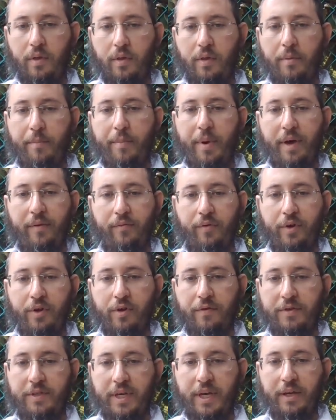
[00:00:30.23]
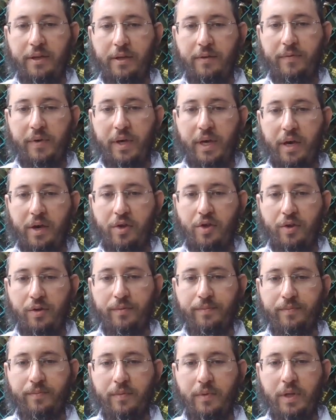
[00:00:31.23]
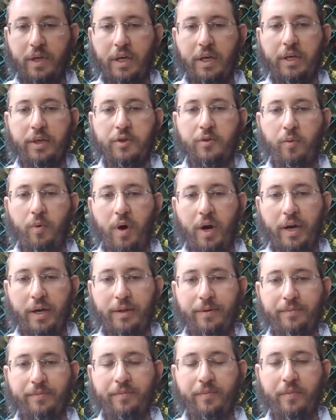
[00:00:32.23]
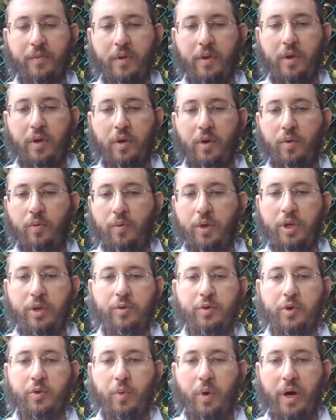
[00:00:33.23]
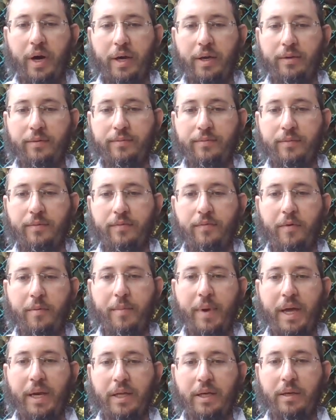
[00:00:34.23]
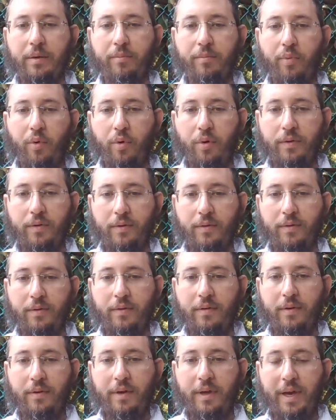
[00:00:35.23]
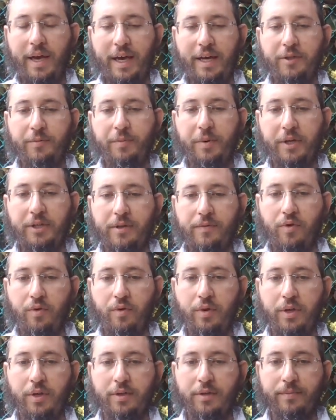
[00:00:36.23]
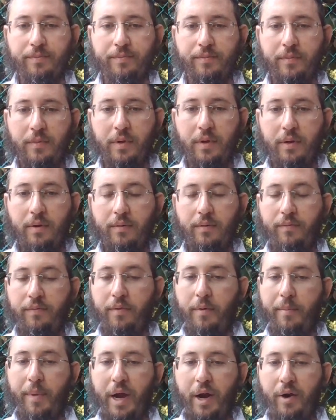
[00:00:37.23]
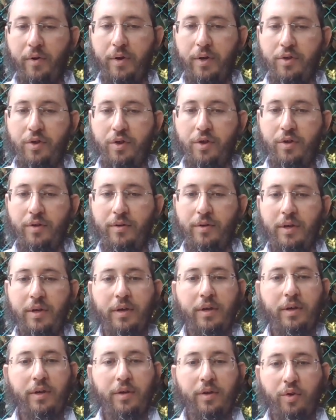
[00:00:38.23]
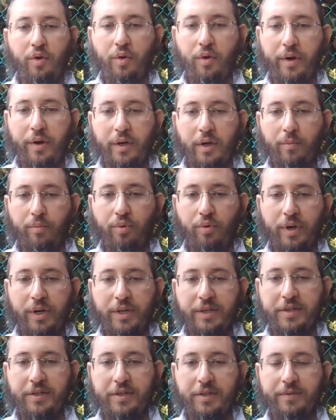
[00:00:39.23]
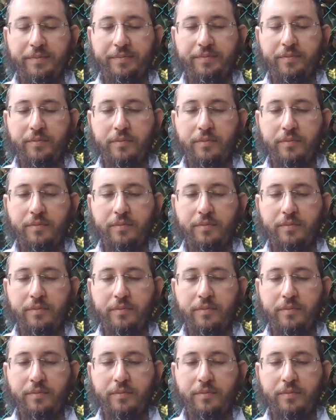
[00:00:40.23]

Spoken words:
The beverage of sanctification is wine. We use wine for many important aspects of Judaism, from marriage, during a bris,